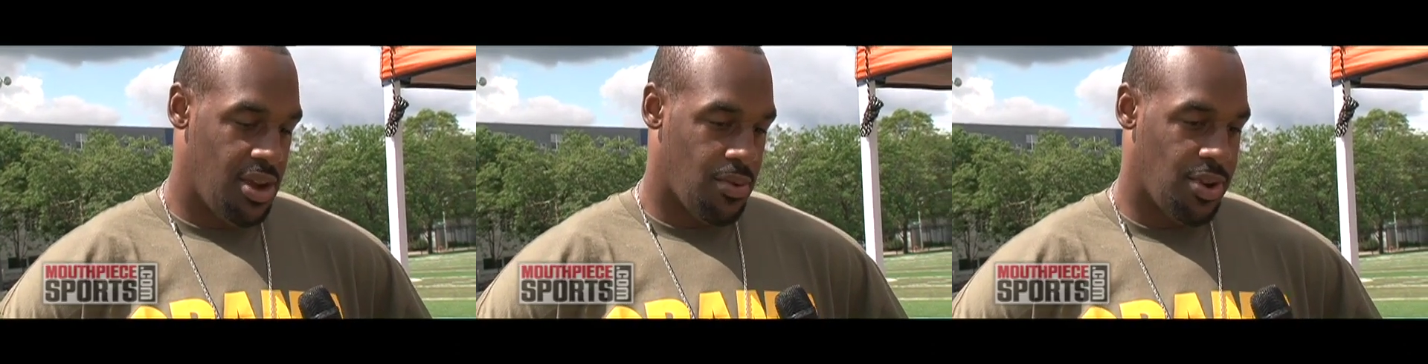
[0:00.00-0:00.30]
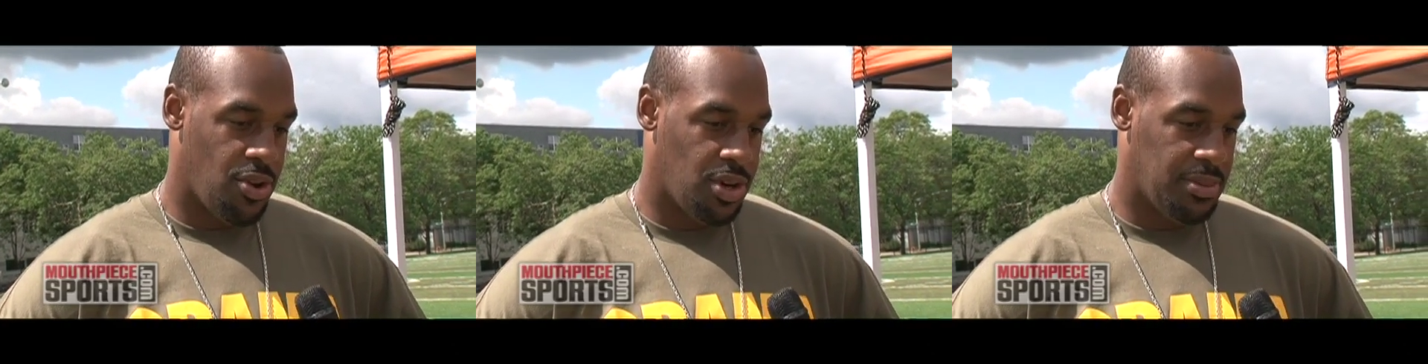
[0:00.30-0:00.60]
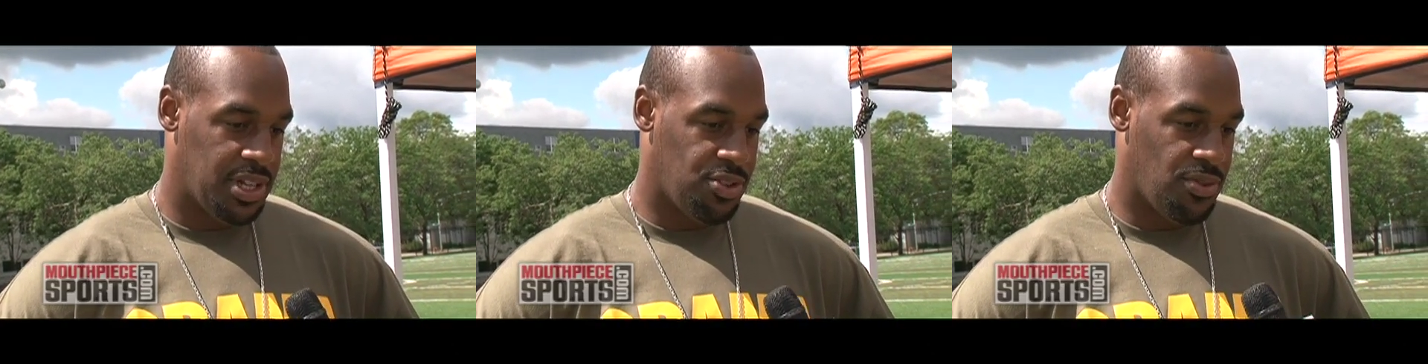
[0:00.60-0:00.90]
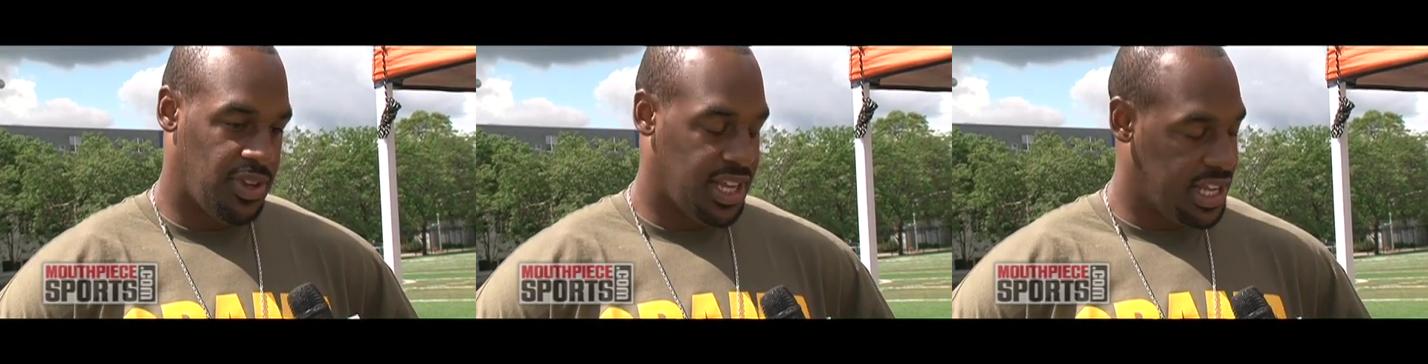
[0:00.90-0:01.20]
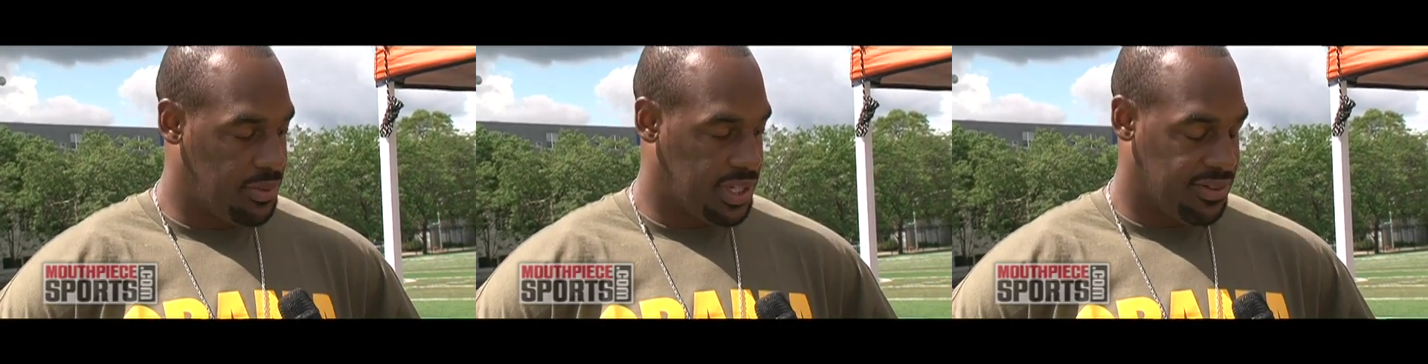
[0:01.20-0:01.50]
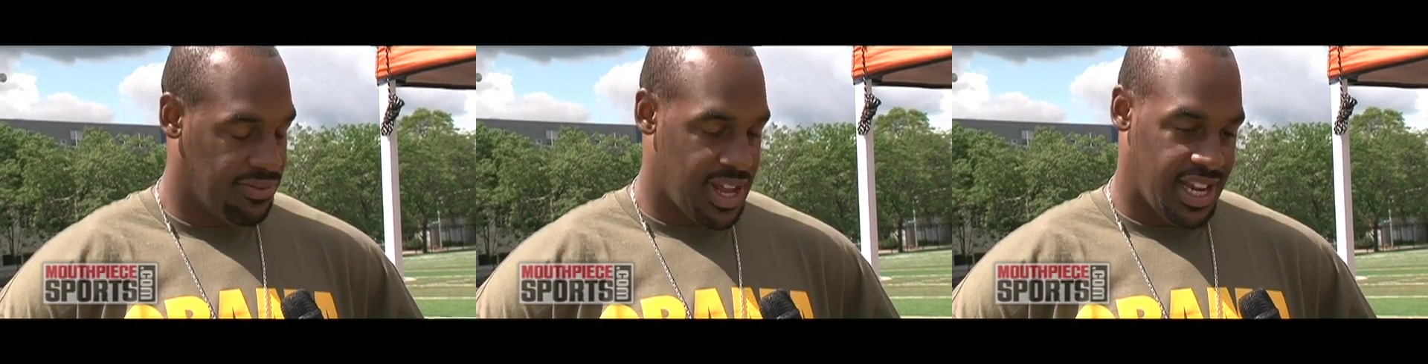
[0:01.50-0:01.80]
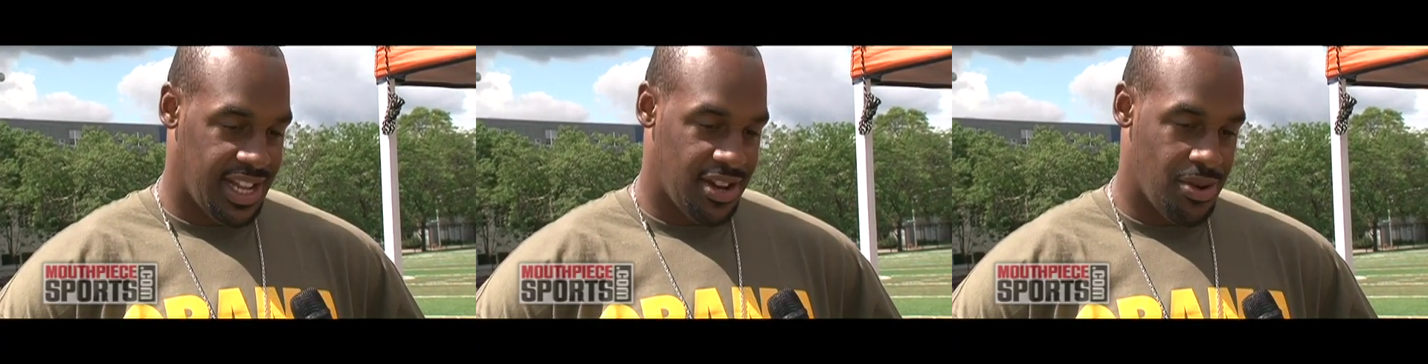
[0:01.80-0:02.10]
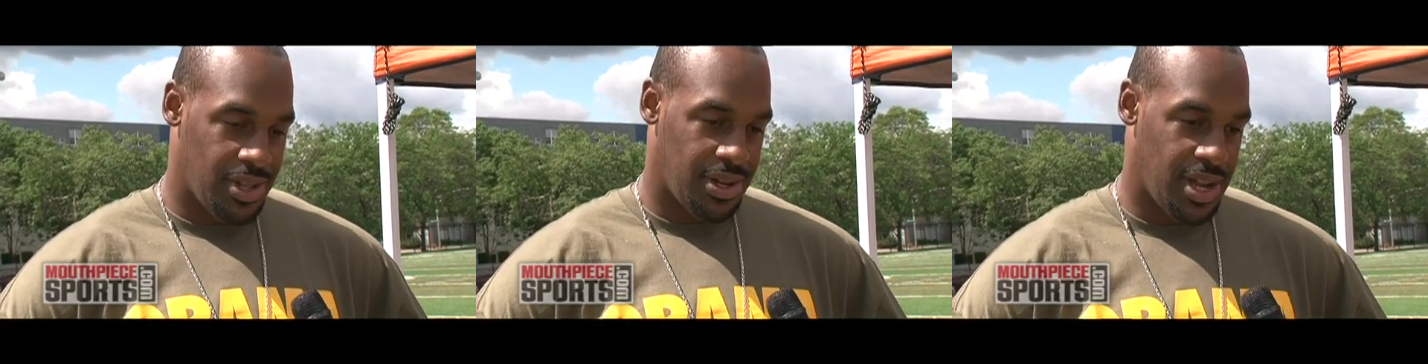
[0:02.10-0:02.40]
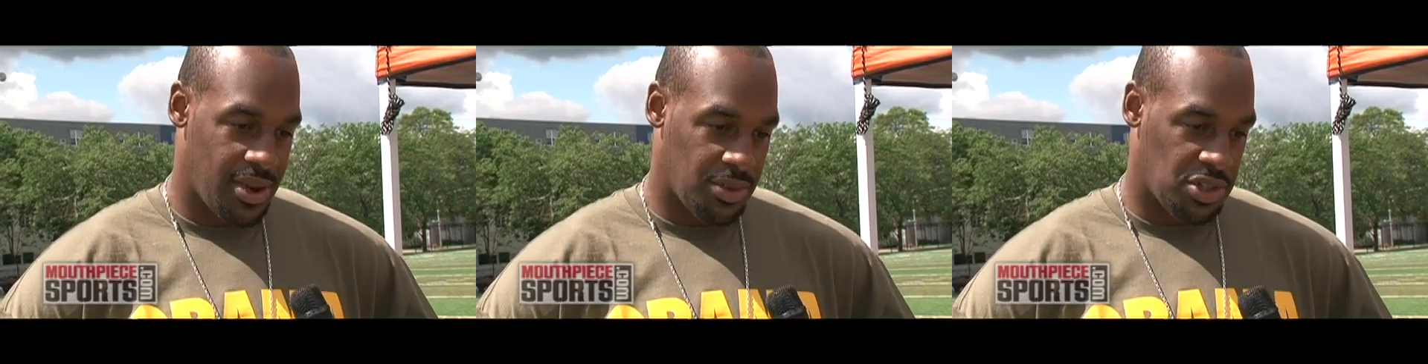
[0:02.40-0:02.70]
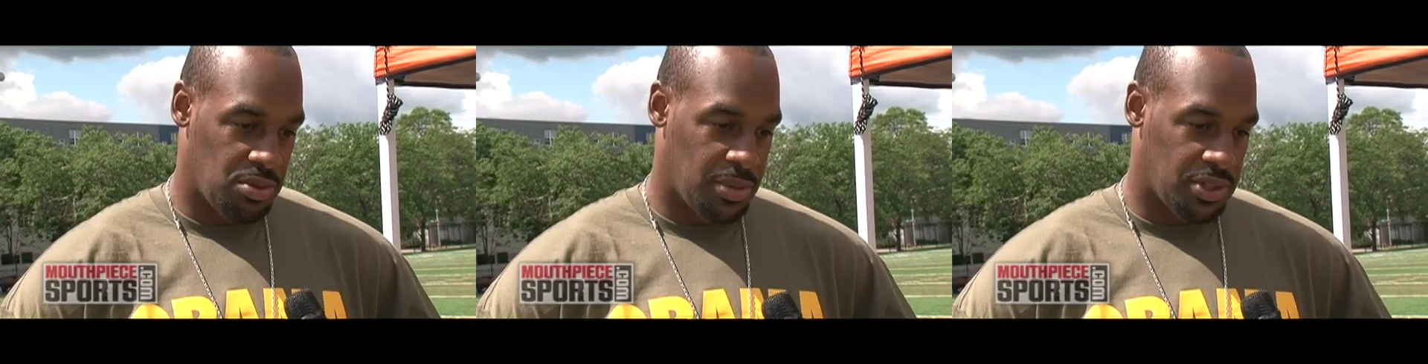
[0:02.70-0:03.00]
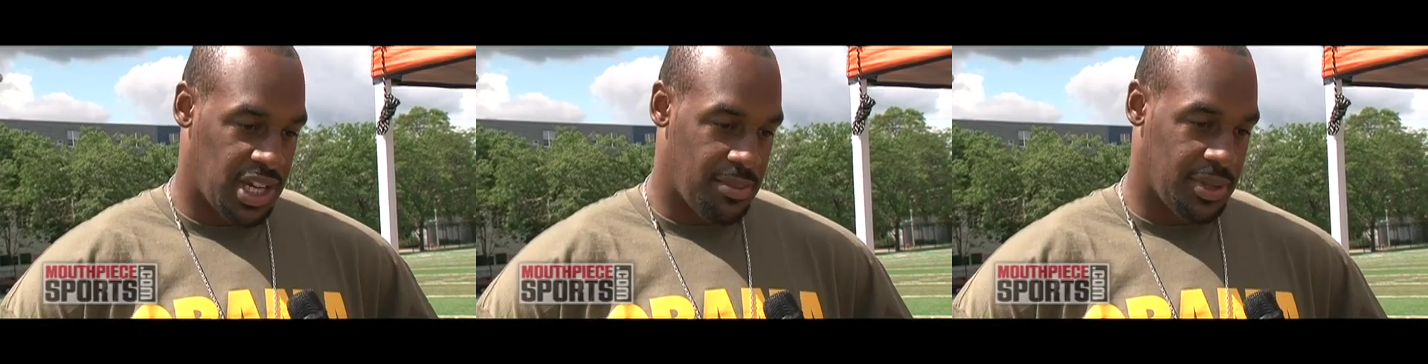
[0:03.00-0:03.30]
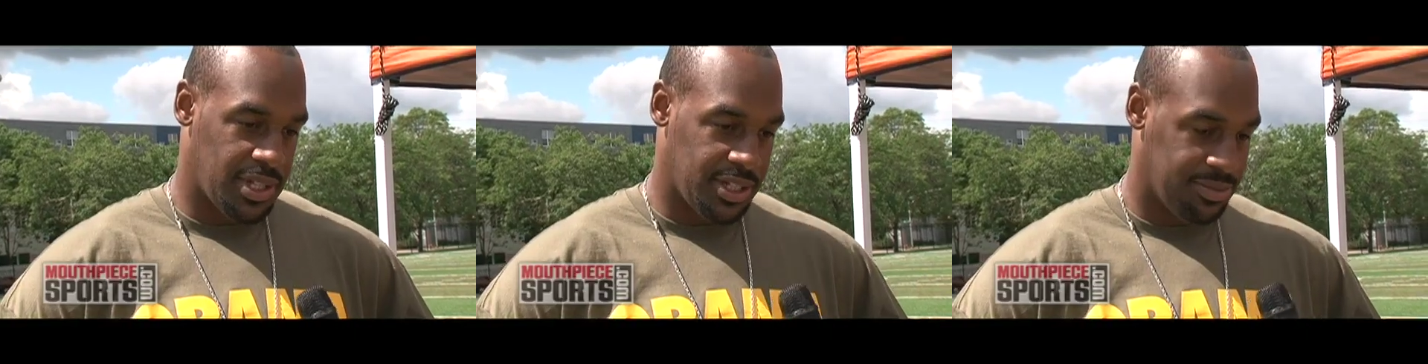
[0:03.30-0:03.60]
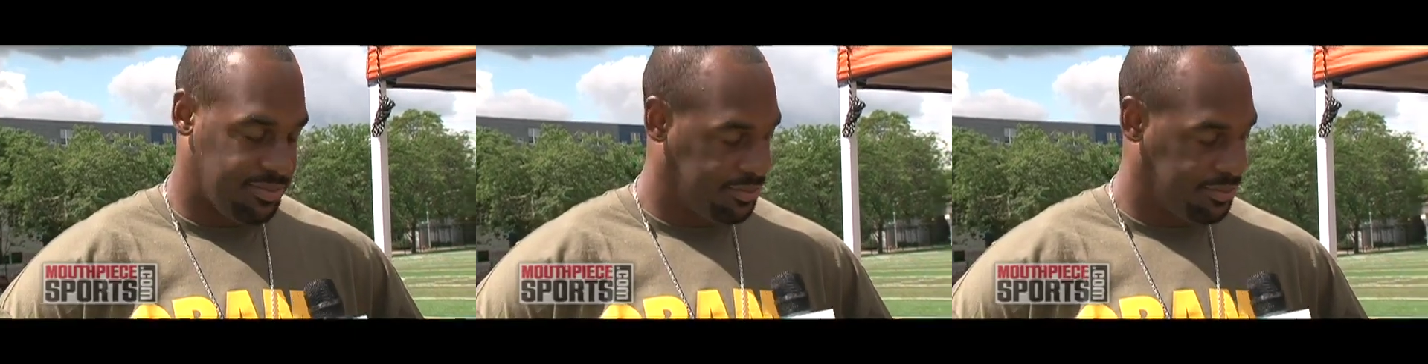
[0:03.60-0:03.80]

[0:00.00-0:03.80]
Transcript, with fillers: where you hold up that trophy, get hit with confetti, and know that uh, we're Super Bowl champions.